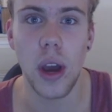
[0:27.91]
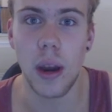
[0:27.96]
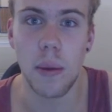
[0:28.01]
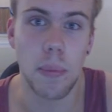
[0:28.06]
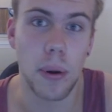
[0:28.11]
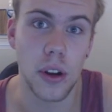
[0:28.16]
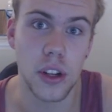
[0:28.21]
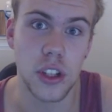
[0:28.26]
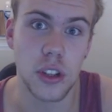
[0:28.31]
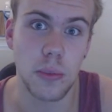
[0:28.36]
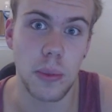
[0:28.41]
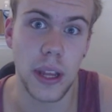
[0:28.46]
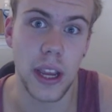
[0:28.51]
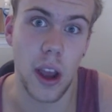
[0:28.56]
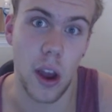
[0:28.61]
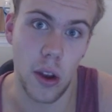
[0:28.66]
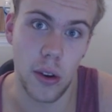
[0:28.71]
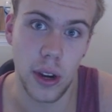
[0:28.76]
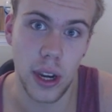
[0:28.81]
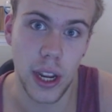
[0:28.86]
and
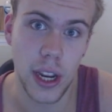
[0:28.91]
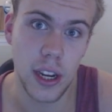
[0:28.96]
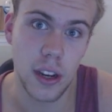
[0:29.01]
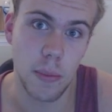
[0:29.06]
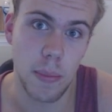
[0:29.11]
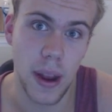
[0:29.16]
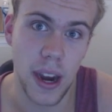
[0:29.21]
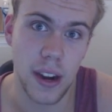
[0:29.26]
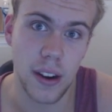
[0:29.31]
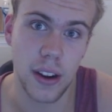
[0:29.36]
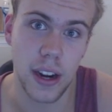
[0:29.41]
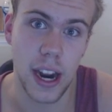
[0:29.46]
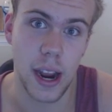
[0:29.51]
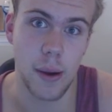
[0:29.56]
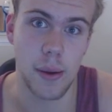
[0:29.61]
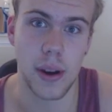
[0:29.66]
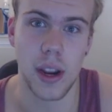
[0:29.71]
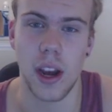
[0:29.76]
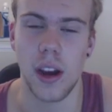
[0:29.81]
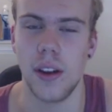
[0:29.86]
possibly only, depending on
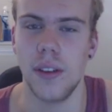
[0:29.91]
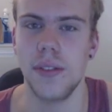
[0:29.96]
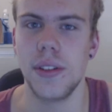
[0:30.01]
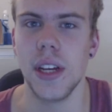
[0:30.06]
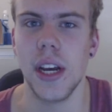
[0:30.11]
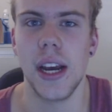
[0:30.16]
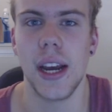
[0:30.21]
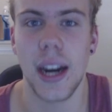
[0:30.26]
how it goes,